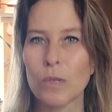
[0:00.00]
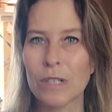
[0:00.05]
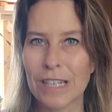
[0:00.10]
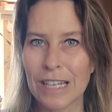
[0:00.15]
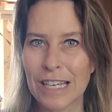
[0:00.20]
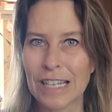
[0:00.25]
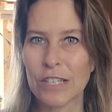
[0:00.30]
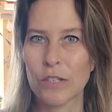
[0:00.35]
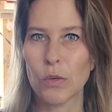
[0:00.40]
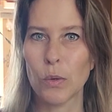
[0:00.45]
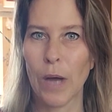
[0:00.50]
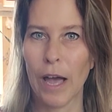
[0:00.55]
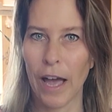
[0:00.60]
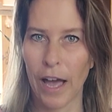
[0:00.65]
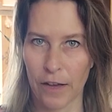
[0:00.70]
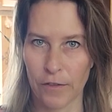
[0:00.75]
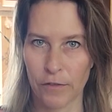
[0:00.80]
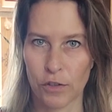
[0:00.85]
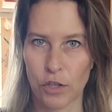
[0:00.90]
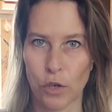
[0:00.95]
need to
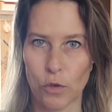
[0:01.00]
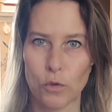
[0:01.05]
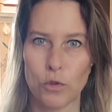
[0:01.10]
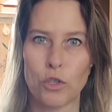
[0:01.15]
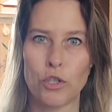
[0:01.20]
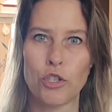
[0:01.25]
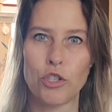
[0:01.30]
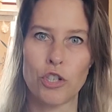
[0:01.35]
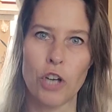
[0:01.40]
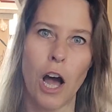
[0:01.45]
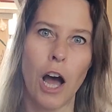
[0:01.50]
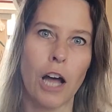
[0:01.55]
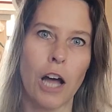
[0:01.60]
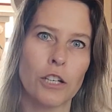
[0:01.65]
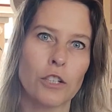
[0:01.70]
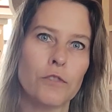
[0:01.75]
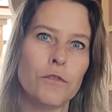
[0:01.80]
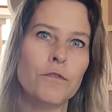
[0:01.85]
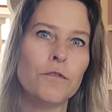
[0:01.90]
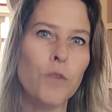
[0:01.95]
have those
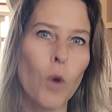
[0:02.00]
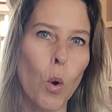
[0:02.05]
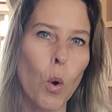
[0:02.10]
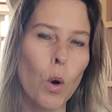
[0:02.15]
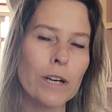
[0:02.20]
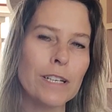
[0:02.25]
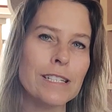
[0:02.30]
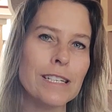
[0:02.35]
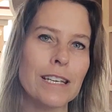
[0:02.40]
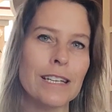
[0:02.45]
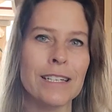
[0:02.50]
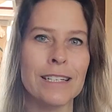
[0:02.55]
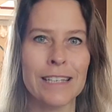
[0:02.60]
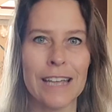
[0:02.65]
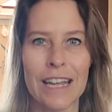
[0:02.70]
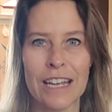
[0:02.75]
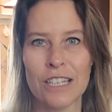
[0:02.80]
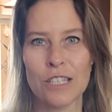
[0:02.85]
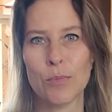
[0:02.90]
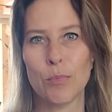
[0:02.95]
shots 14
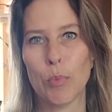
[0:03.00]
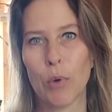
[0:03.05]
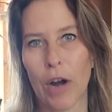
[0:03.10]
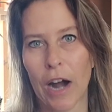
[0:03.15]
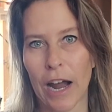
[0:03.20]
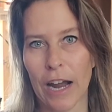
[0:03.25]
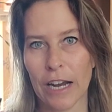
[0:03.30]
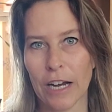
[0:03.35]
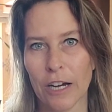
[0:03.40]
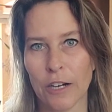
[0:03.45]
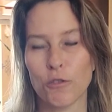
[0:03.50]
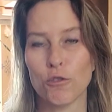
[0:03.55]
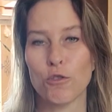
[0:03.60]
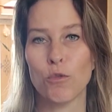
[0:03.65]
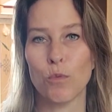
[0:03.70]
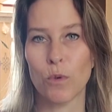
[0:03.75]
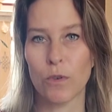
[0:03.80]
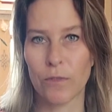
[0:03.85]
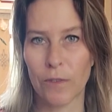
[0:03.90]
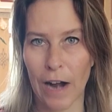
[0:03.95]
days prior
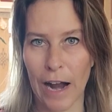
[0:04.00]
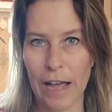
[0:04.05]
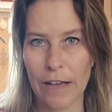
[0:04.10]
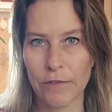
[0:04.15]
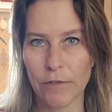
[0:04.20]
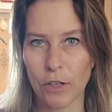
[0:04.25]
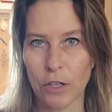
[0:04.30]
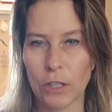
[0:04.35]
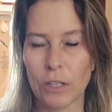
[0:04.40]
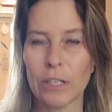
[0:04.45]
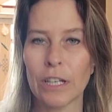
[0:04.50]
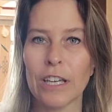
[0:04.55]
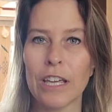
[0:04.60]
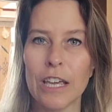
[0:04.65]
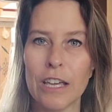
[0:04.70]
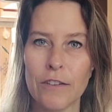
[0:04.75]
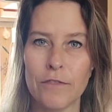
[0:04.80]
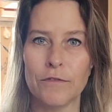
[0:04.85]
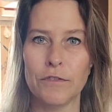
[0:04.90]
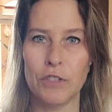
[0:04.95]
to arrival.
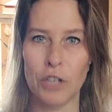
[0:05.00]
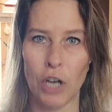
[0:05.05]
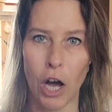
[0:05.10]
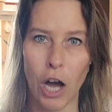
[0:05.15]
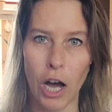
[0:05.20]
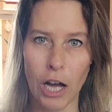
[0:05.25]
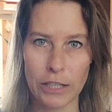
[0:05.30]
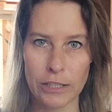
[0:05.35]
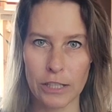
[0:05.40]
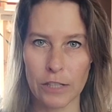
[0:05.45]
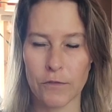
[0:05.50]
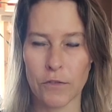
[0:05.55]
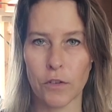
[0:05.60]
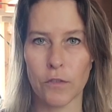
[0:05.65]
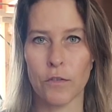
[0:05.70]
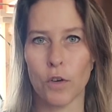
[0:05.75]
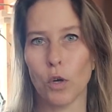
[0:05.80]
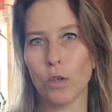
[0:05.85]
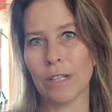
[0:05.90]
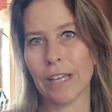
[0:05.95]
If not, if
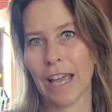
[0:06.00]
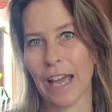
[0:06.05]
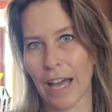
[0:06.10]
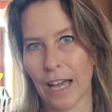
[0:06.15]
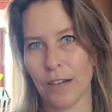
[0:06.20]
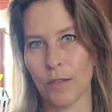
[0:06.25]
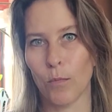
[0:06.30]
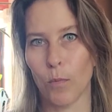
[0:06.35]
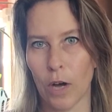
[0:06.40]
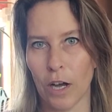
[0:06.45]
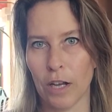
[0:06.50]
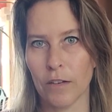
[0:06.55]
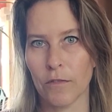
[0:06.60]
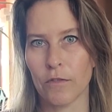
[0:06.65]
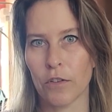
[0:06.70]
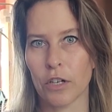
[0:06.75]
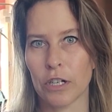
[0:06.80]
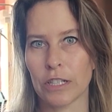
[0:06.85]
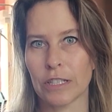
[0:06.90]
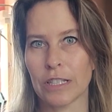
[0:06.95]
you've only had 1,
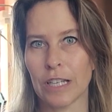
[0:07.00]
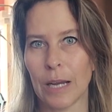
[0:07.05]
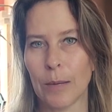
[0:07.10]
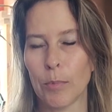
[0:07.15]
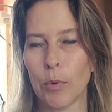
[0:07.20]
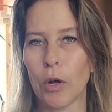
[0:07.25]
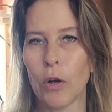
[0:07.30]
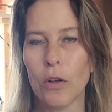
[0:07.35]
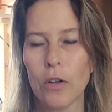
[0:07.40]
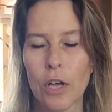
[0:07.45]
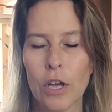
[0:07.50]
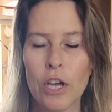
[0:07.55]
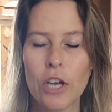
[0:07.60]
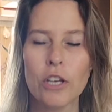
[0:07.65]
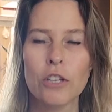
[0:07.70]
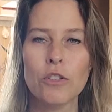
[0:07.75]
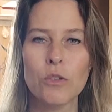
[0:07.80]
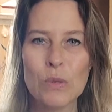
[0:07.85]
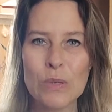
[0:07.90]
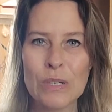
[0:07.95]
for example,
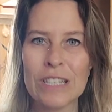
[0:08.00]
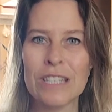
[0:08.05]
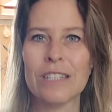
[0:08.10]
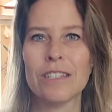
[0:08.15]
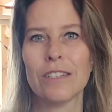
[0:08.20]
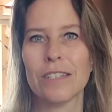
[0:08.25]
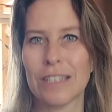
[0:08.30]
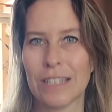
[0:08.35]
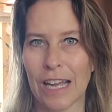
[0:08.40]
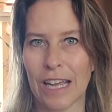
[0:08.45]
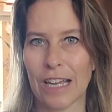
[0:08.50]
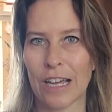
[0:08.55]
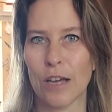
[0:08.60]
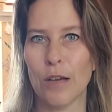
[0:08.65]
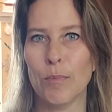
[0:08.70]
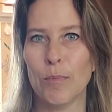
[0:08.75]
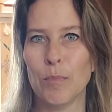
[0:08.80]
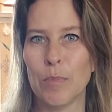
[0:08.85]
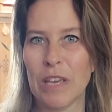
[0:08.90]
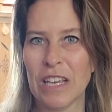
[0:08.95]
you need to take
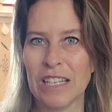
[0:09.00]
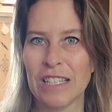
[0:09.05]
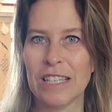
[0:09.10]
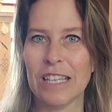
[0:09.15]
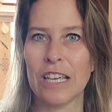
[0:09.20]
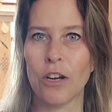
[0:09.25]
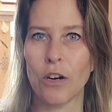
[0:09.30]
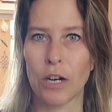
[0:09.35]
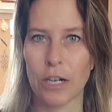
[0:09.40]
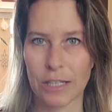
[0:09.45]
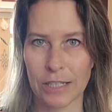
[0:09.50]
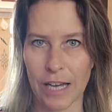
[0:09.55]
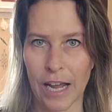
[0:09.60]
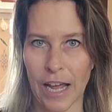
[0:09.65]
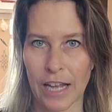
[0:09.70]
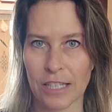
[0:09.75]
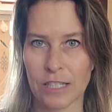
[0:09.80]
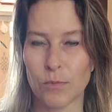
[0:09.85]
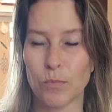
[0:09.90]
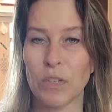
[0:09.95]
a PCR
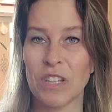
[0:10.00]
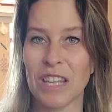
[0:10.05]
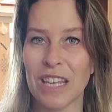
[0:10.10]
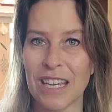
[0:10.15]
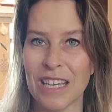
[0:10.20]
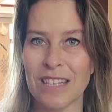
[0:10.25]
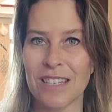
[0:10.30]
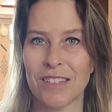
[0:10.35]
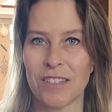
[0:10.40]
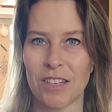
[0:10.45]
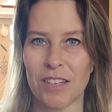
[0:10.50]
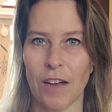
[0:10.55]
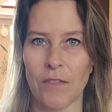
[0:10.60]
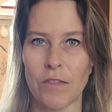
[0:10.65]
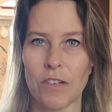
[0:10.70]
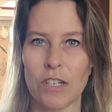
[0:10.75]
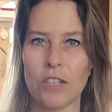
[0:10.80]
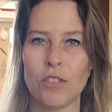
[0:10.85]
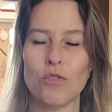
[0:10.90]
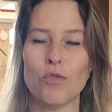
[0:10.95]
test within
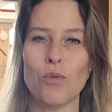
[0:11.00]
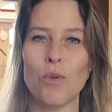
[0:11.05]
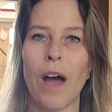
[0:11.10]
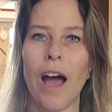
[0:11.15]
72